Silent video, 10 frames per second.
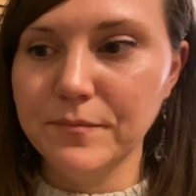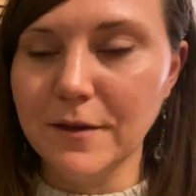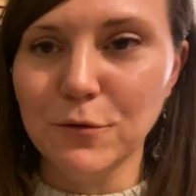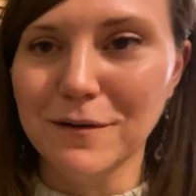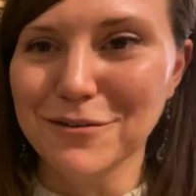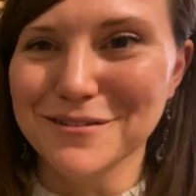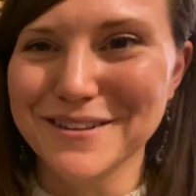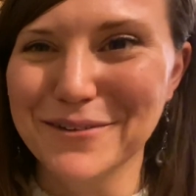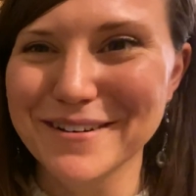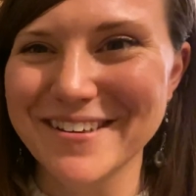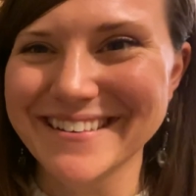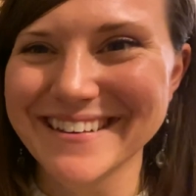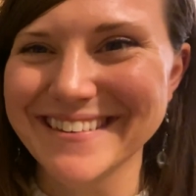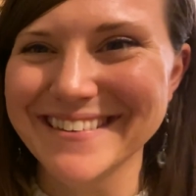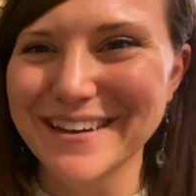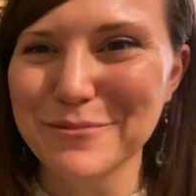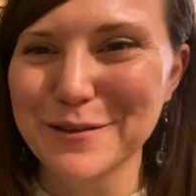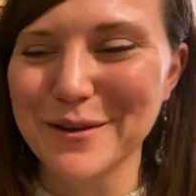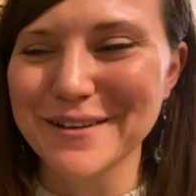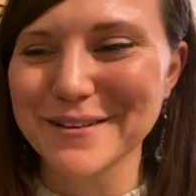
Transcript: if whoever is watching this in cyberspace,